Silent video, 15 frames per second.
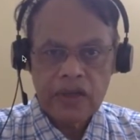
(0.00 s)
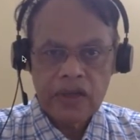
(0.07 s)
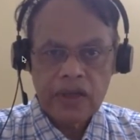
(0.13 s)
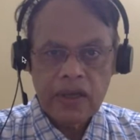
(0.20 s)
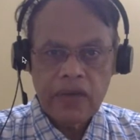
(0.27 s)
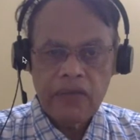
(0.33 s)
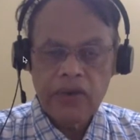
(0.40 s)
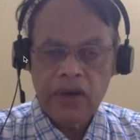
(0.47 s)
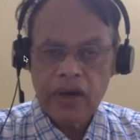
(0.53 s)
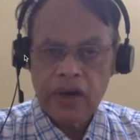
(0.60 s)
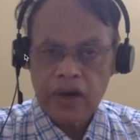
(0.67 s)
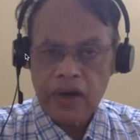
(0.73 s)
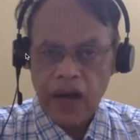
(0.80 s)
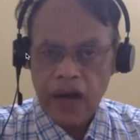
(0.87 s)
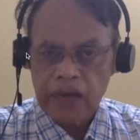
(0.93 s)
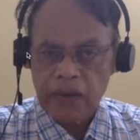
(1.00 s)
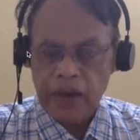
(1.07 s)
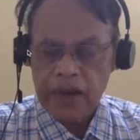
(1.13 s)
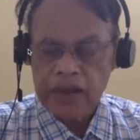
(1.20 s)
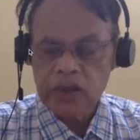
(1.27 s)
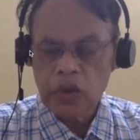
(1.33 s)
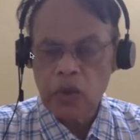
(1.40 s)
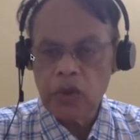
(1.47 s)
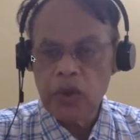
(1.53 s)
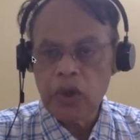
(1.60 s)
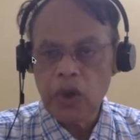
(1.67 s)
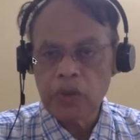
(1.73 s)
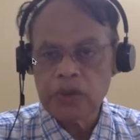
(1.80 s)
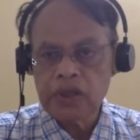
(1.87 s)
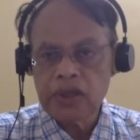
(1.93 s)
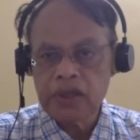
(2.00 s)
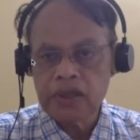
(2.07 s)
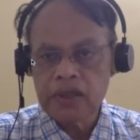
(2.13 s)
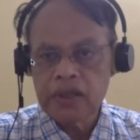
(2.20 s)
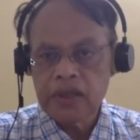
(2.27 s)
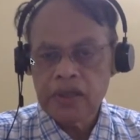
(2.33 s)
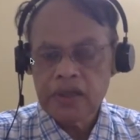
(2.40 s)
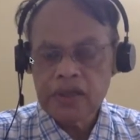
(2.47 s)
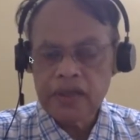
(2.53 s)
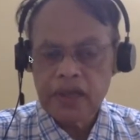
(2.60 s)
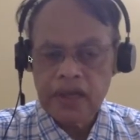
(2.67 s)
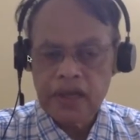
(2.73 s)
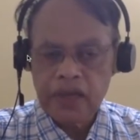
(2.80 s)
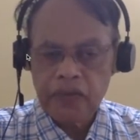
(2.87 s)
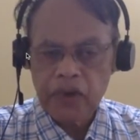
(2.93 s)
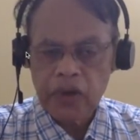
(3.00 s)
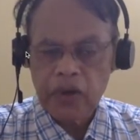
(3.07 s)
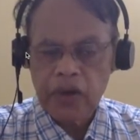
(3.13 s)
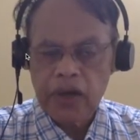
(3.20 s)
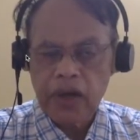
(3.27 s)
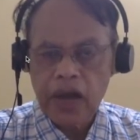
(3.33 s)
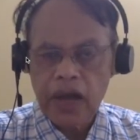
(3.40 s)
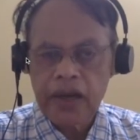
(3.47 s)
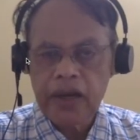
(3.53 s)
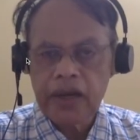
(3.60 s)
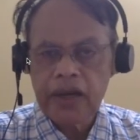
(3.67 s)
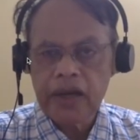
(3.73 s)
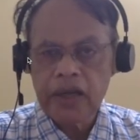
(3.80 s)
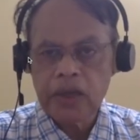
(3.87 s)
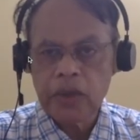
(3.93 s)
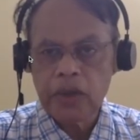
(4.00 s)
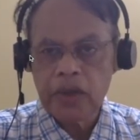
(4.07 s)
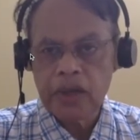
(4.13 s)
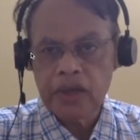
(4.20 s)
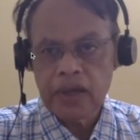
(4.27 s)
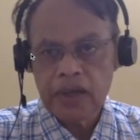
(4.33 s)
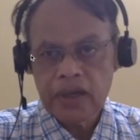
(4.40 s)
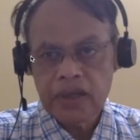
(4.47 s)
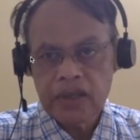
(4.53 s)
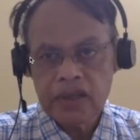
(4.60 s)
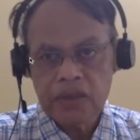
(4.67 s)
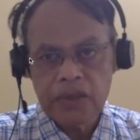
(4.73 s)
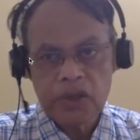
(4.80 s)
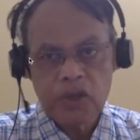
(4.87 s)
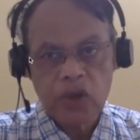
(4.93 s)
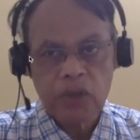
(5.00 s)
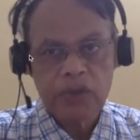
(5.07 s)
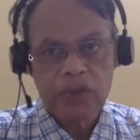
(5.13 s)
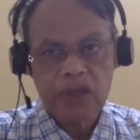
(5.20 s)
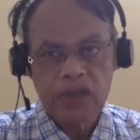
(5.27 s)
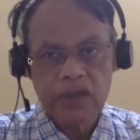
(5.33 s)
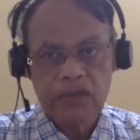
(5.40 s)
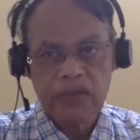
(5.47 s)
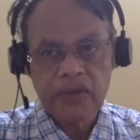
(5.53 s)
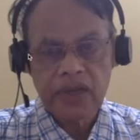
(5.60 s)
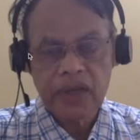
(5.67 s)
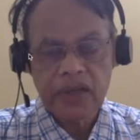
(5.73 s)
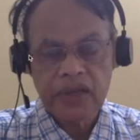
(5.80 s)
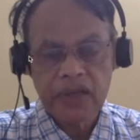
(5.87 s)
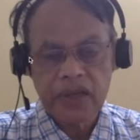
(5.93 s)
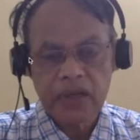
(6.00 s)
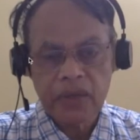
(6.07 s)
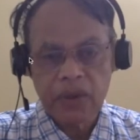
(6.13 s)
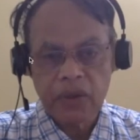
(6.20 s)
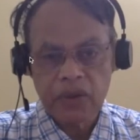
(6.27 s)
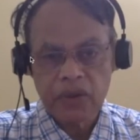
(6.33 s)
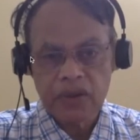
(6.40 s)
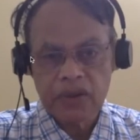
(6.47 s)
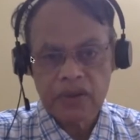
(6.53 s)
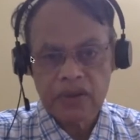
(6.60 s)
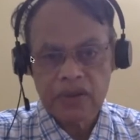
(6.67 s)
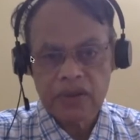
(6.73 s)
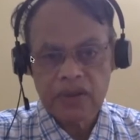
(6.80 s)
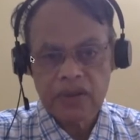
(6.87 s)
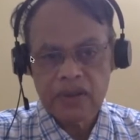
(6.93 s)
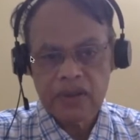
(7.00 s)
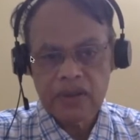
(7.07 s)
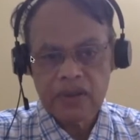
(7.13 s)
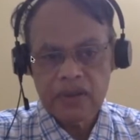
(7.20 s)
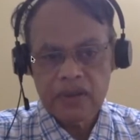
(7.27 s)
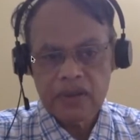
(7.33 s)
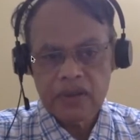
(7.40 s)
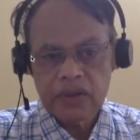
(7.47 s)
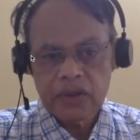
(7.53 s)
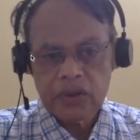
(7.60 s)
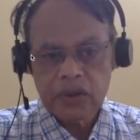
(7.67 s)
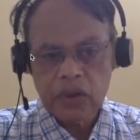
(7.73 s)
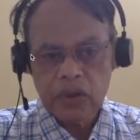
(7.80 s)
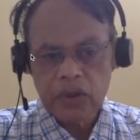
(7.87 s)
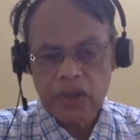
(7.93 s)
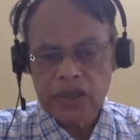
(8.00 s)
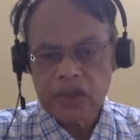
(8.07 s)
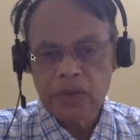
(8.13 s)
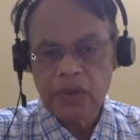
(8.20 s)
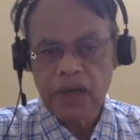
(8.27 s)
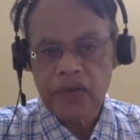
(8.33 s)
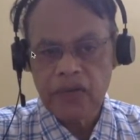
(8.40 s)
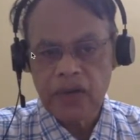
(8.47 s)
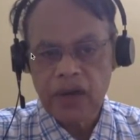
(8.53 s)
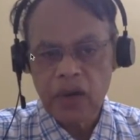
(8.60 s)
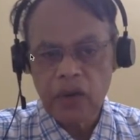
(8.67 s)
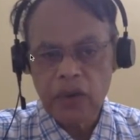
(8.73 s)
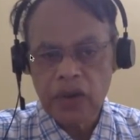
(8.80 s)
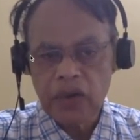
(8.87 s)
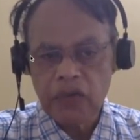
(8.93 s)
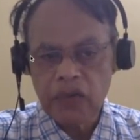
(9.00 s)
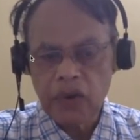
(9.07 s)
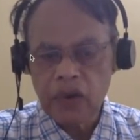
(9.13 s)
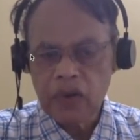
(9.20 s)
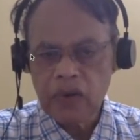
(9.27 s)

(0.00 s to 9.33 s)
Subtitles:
where transplantation is the only option, then if you have an identical twin, it's the best option we can think about. So that's why we are looking for